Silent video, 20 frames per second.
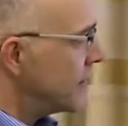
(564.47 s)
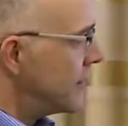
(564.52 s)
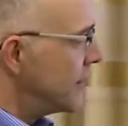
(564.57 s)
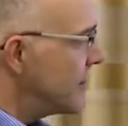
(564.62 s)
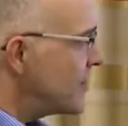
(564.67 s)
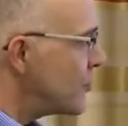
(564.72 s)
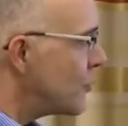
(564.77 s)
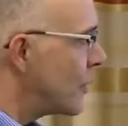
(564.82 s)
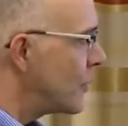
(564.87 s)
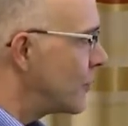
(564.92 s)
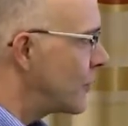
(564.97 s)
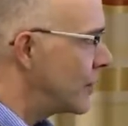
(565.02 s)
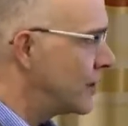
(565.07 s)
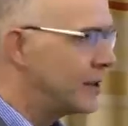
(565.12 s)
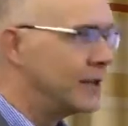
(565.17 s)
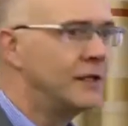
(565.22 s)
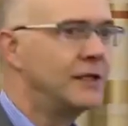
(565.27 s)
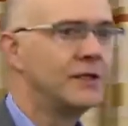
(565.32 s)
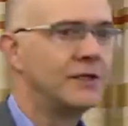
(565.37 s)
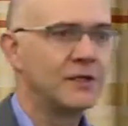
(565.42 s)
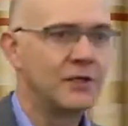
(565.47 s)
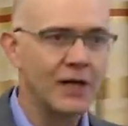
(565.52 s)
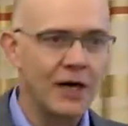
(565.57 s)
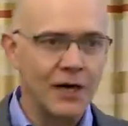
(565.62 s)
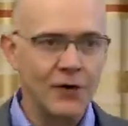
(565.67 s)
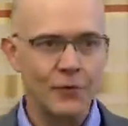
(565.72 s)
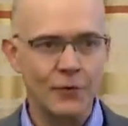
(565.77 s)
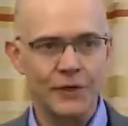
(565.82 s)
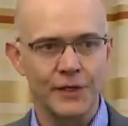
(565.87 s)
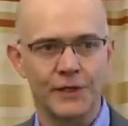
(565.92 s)
This is
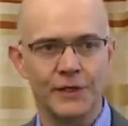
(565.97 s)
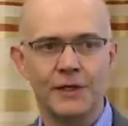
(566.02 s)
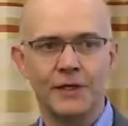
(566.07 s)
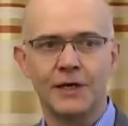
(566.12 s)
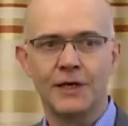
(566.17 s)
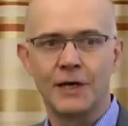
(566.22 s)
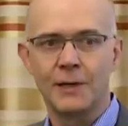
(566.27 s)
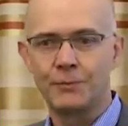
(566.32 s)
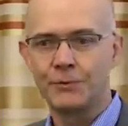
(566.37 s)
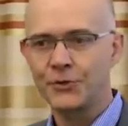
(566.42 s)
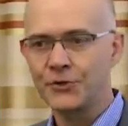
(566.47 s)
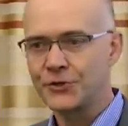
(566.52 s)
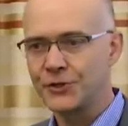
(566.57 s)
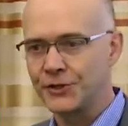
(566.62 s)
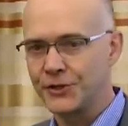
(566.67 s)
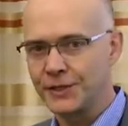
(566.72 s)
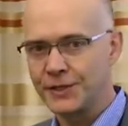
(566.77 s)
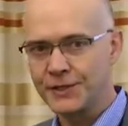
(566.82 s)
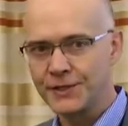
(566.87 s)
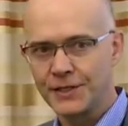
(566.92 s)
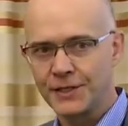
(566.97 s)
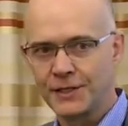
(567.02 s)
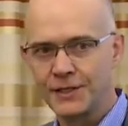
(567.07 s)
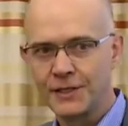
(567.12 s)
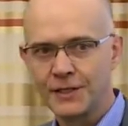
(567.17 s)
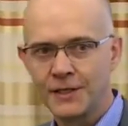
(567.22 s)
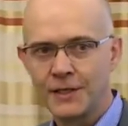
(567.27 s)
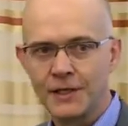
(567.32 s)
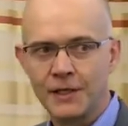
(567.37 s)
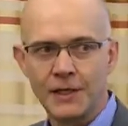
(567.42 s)
how we're approaching this.
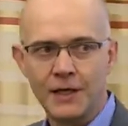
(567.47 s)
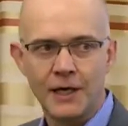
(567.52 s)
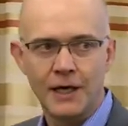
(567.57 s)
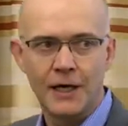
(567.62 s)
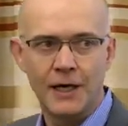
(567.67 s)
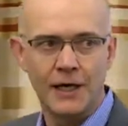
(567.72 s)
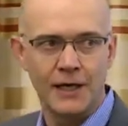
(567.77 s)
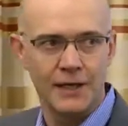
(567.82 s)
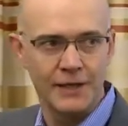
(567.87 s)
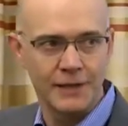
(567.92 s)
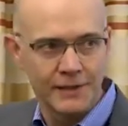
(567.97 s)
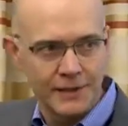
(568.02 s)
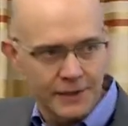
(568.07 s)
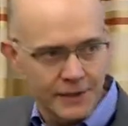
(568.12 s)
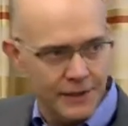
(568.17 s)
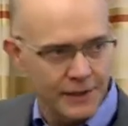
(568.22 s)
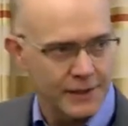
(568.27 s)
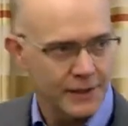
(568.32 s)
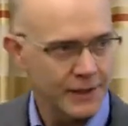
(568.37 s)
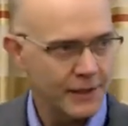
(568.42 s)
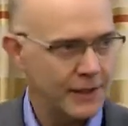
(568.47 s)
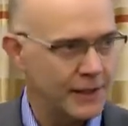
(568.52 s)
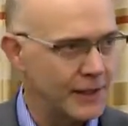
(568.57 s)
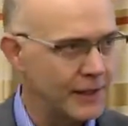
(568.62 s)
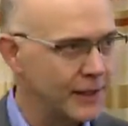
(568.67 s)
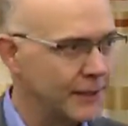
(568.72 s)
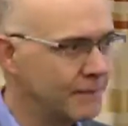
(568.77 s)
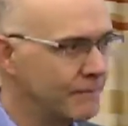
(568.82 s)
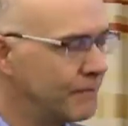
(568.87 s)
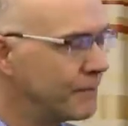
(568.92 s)
And
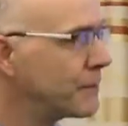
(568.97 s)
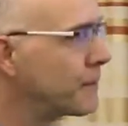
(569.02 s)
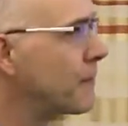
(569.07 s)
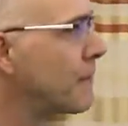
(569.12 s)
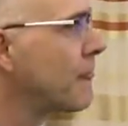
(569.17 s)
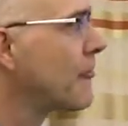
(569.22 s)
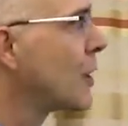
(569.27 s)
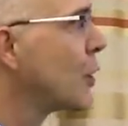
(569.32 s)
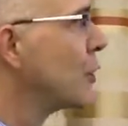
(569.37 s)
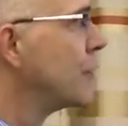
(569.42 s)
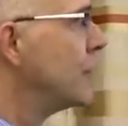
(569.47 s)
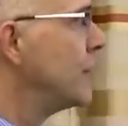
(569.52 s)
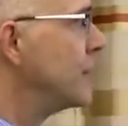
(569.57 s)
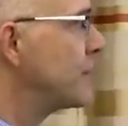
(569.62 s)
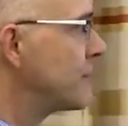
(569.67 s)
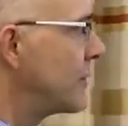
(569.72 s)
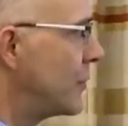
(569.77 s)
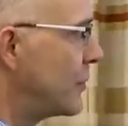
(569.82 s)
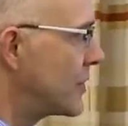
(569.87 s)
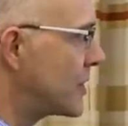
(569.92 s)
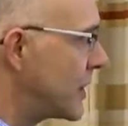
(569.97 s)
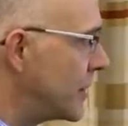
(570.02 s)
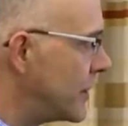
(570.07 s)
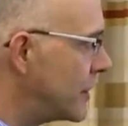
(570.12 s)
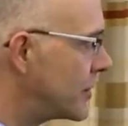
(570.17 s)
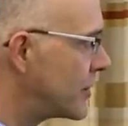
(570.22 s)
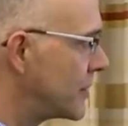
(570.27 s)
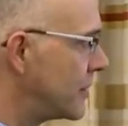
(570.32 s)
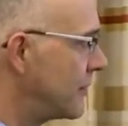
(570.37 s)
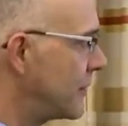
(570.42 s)
this, by the way, is an
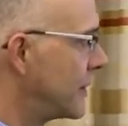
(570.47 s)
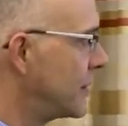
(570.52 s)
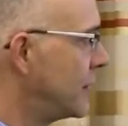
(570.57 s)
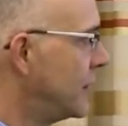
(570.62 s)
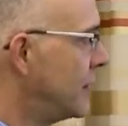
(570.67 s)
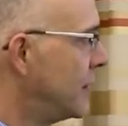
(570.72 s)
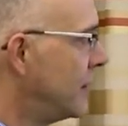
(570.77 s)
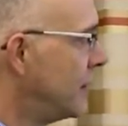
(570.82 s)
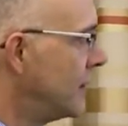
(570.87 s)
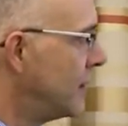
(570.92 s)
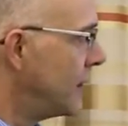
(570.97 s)
initiative that